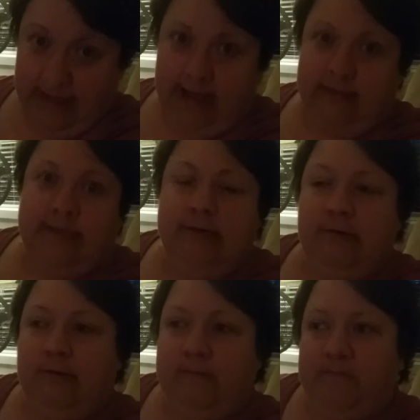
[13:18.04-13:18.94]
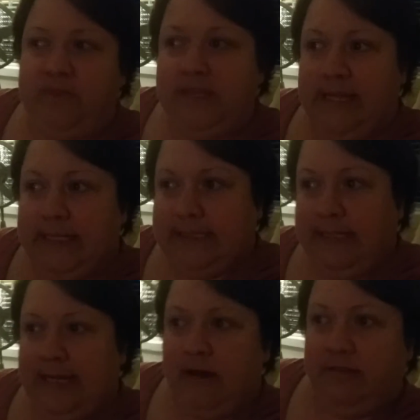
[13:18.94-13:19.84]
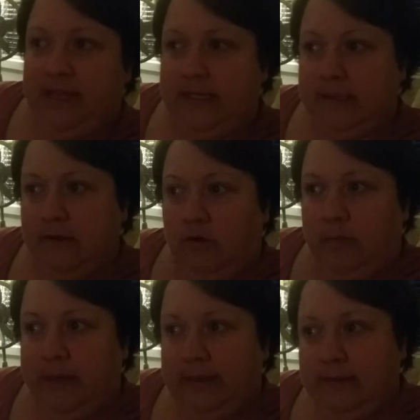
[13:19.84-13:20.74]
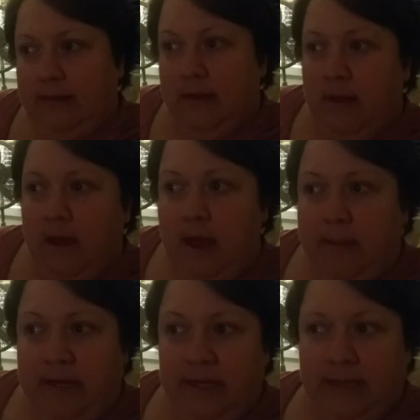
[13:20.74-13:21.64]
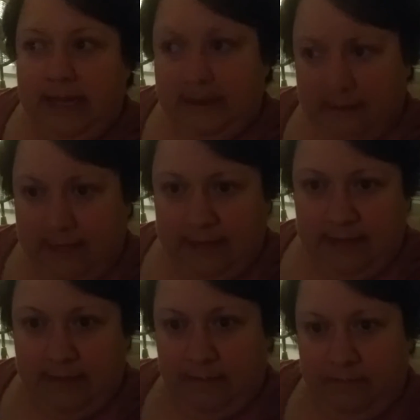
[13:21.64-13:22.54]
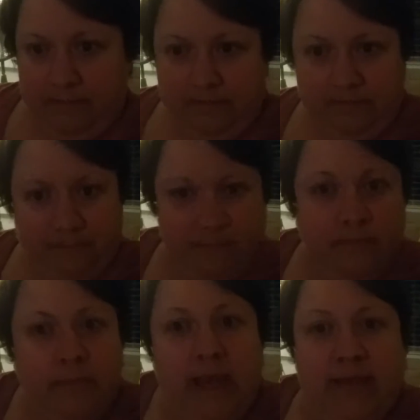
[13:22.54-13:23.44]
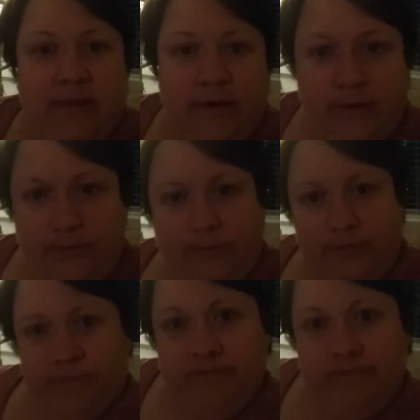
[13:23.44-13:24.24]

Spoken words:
that. So let's see how things go, but I'm going to let them make their own